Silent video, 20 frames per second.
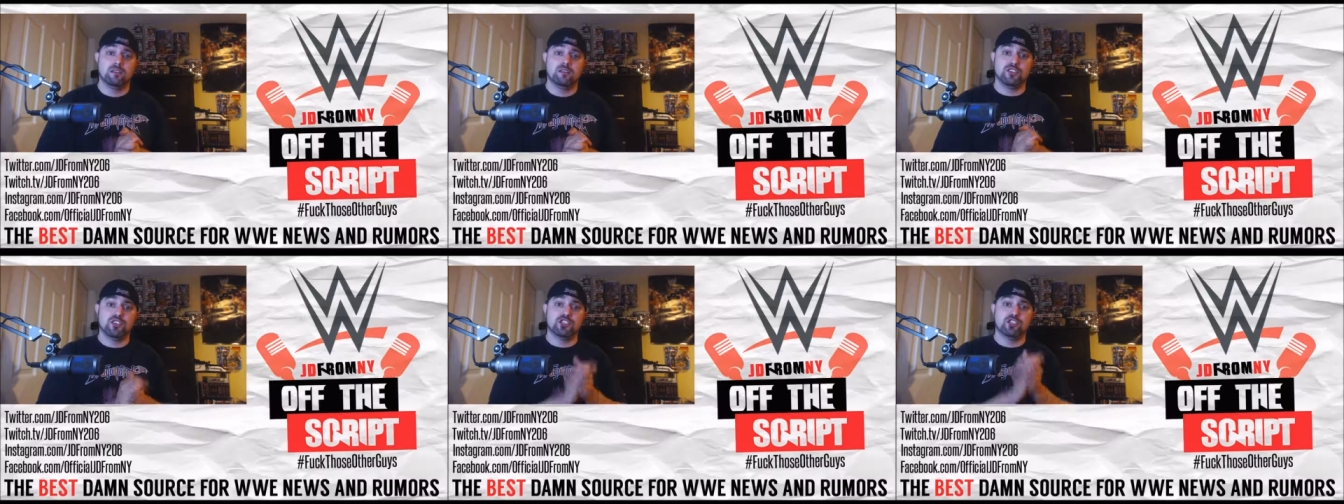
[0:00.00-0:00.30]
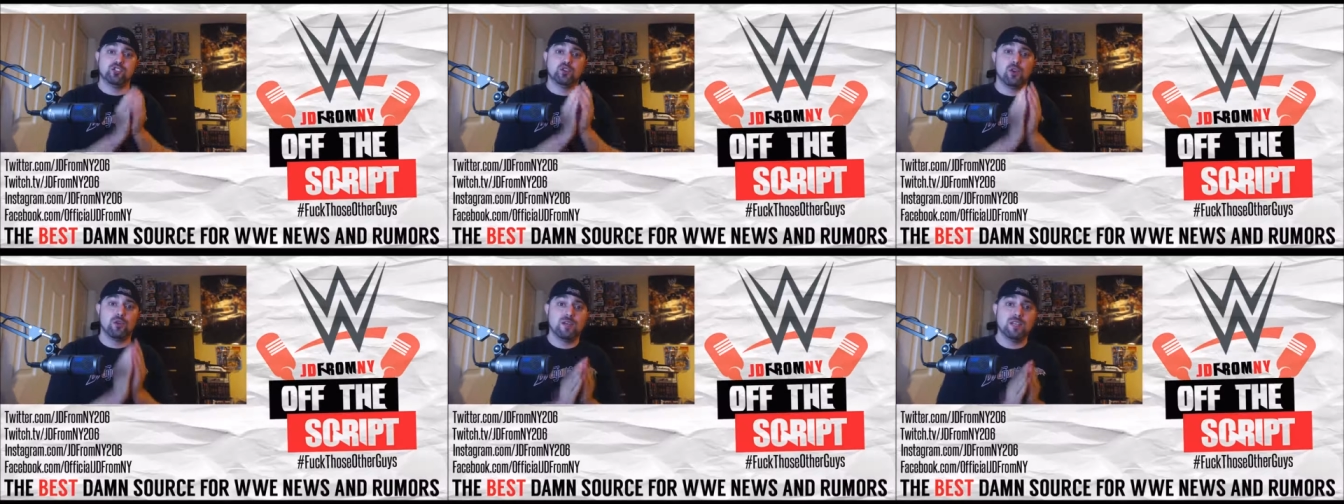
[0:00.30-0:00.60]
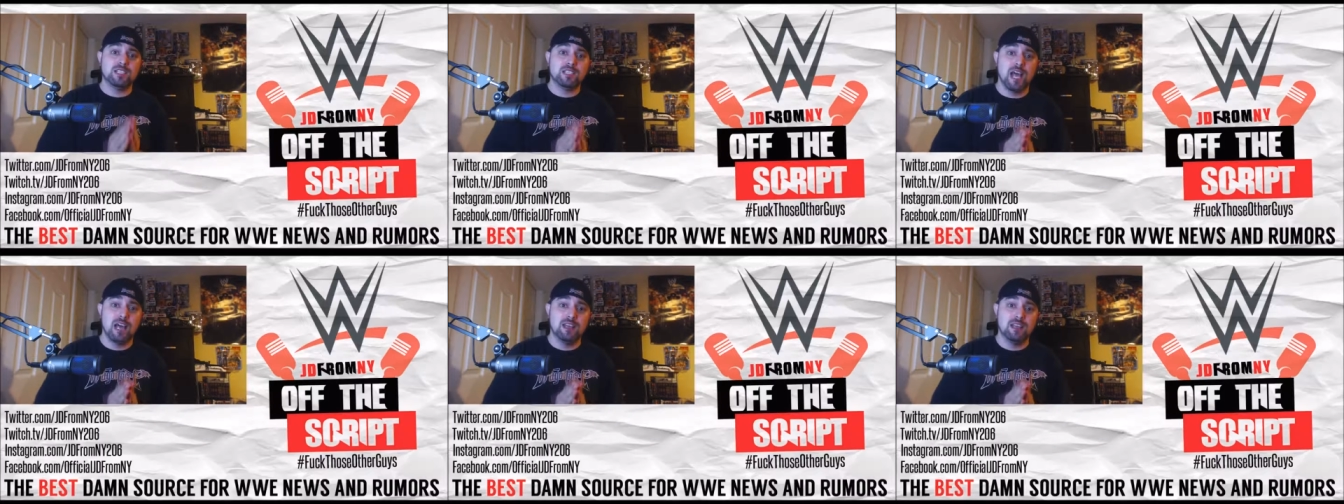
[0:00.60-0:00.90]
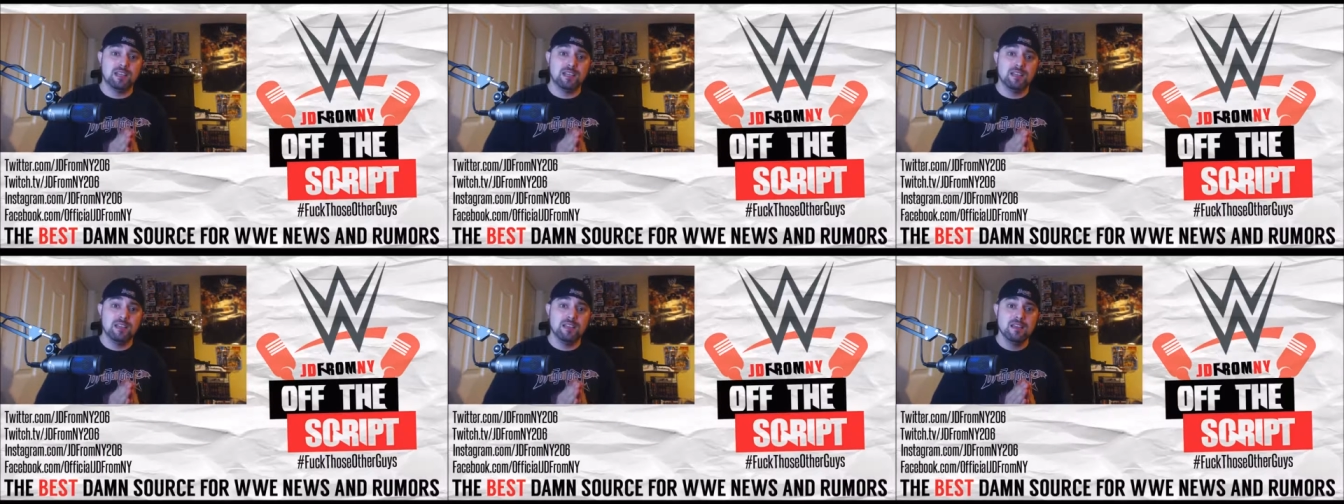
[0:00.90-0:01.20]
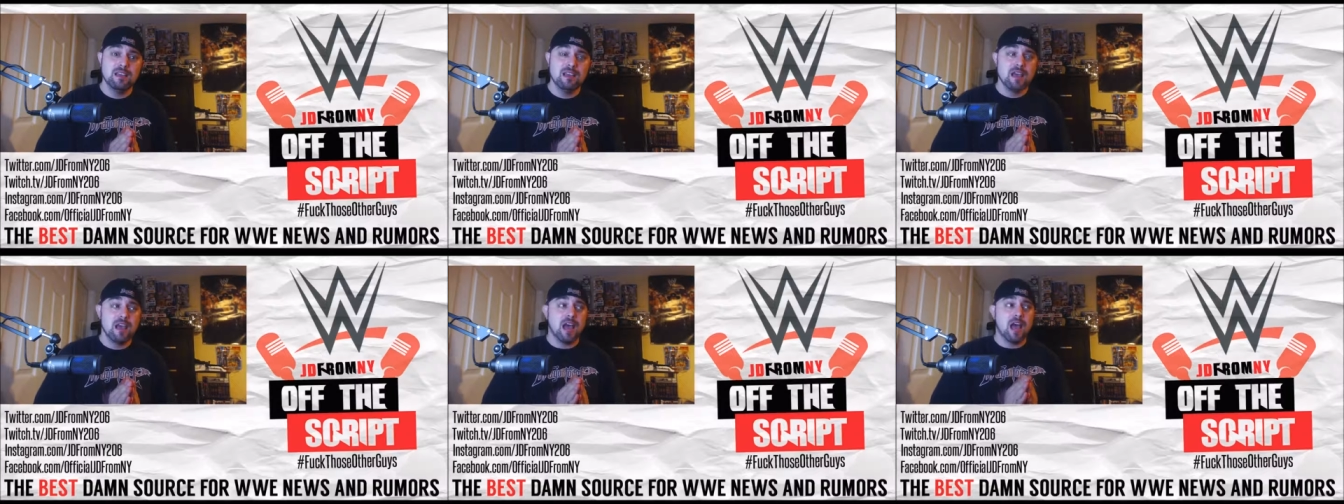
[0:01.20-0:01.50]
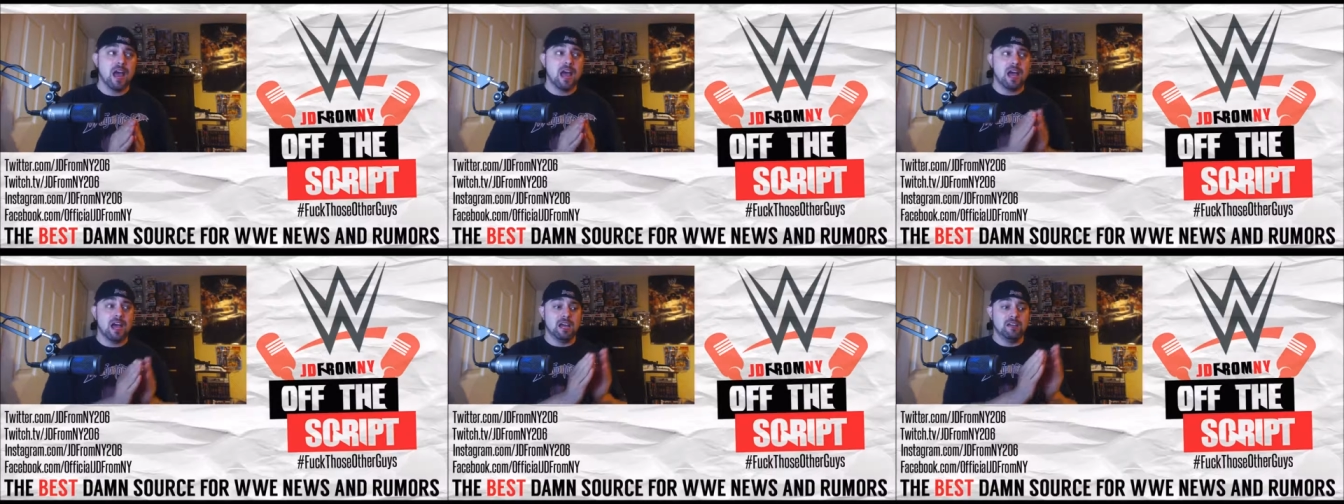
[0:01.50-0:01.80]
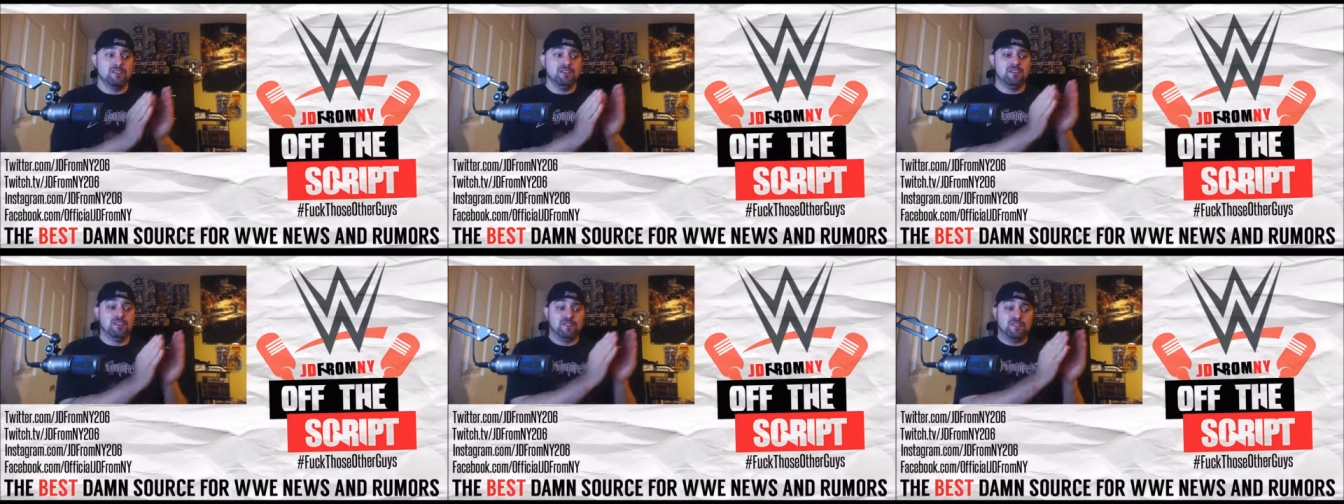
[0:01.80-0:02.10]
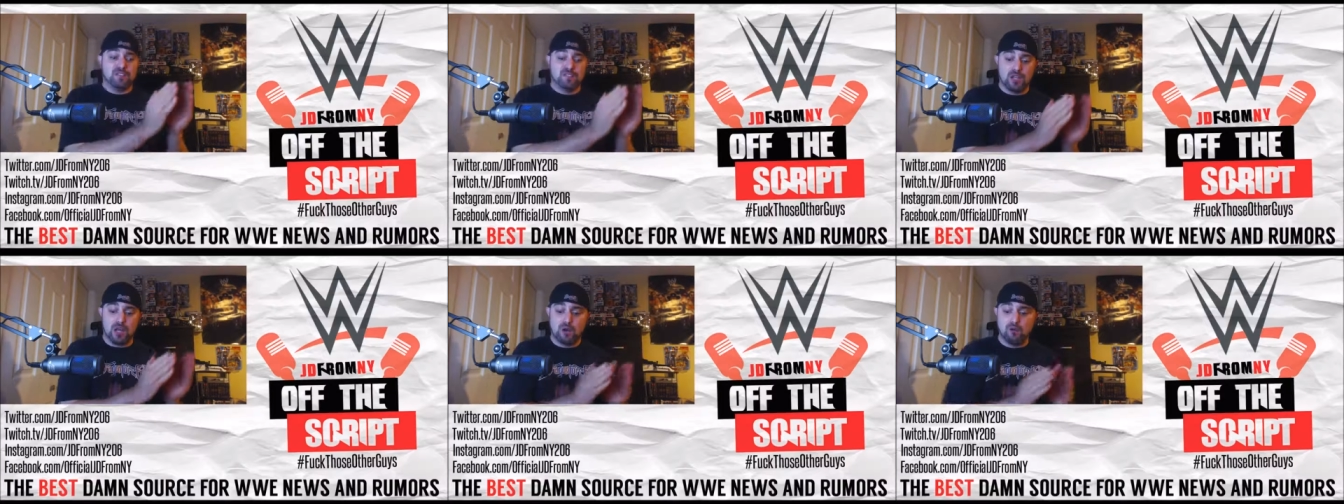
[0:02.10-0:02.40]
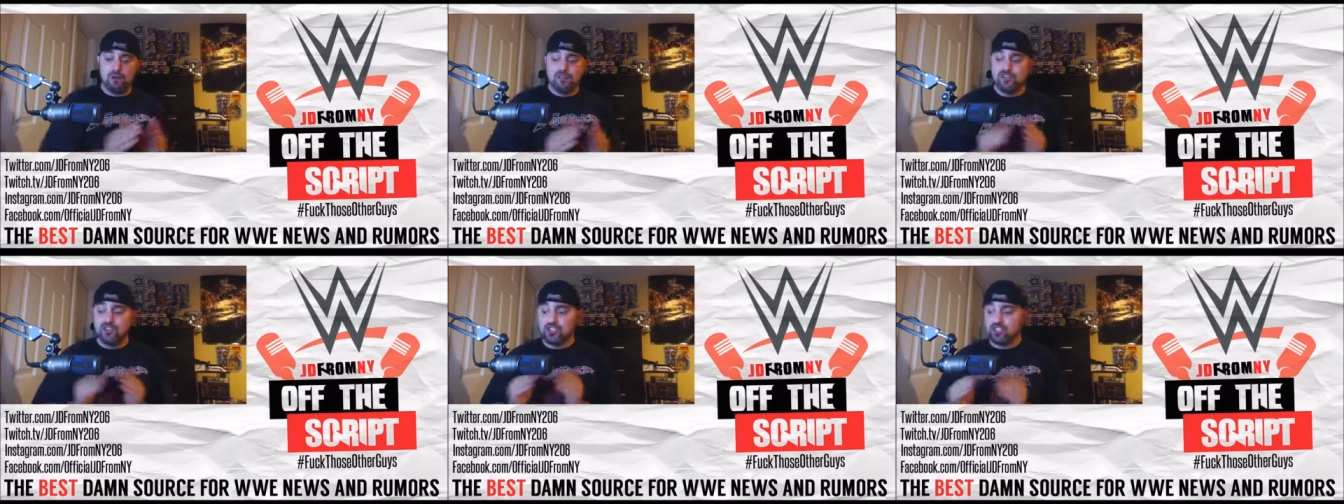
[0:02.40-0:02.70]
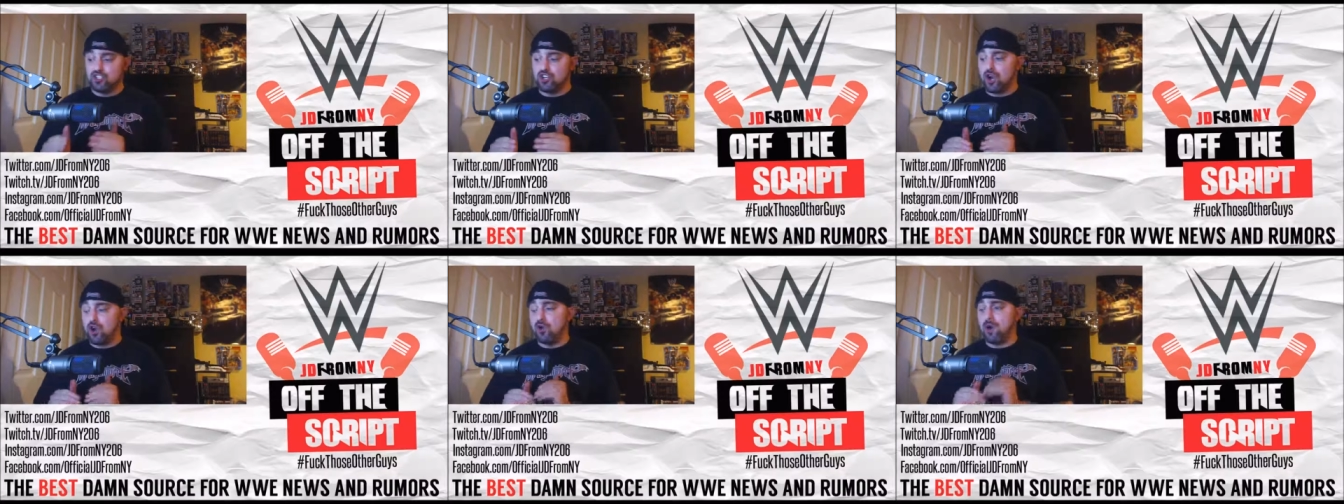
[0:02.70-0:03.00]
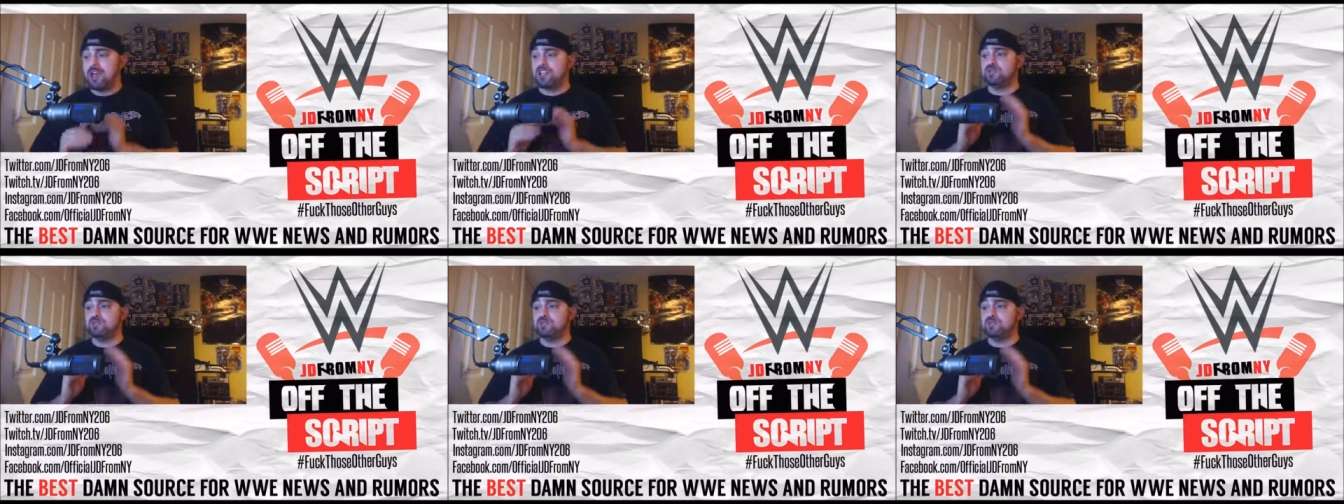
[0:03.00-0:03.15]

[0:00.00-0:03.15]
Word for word: The storytelling and the flow of the show